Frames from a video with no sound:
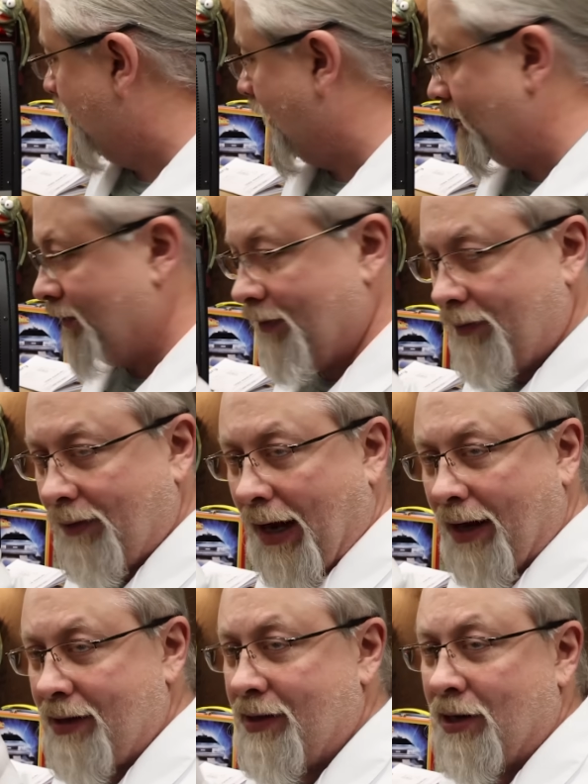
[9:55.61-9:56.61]
But
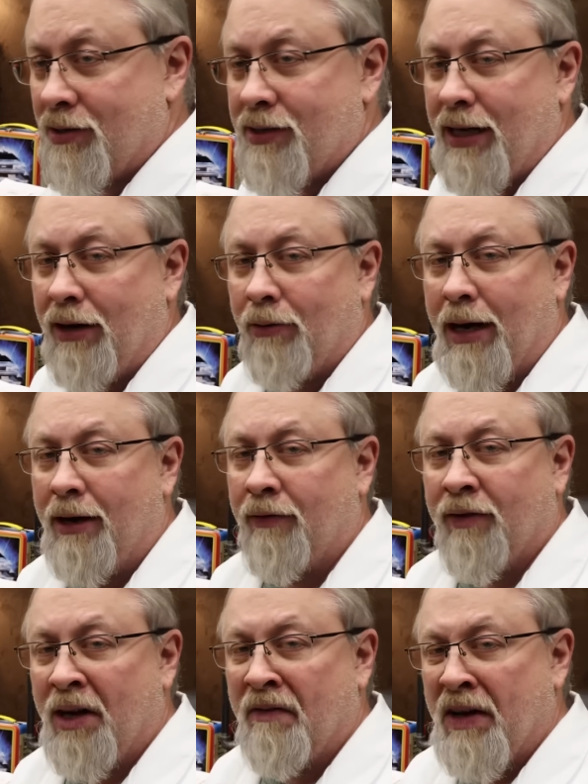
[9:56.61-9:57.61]
I can tell sitting right in
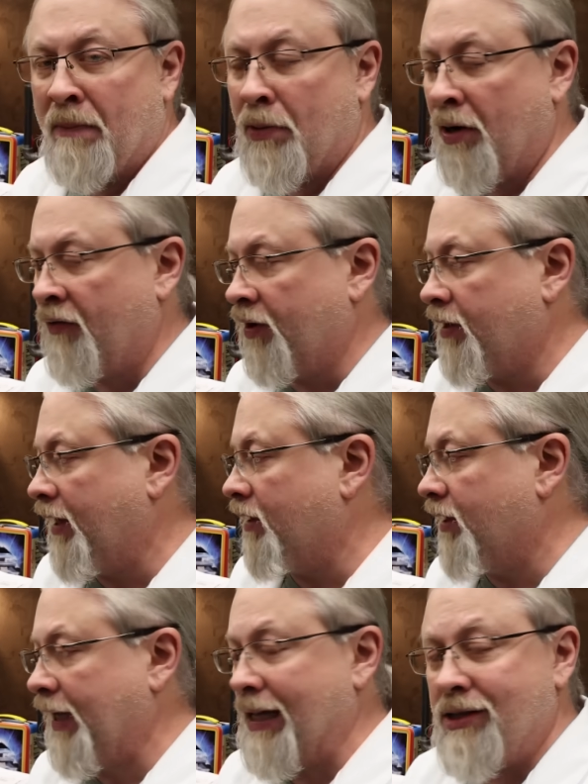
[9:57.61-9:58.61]
front of it perfectly
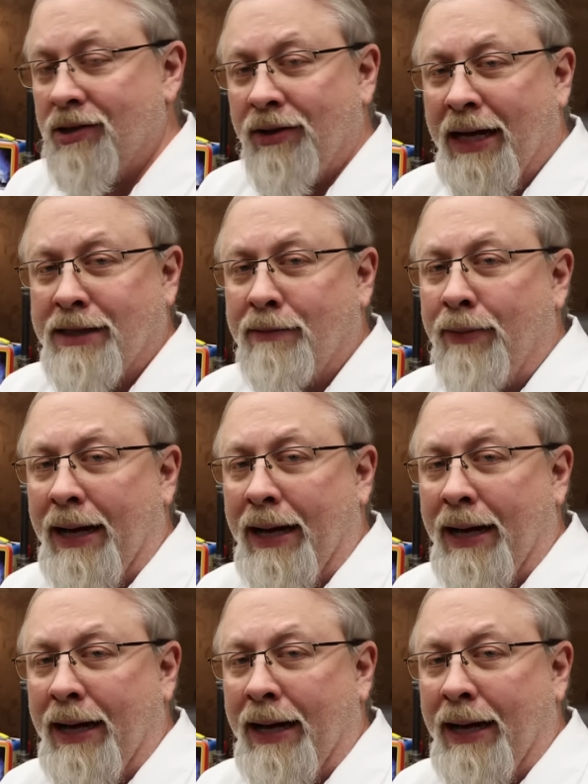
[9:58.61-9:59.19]
clean, so that's a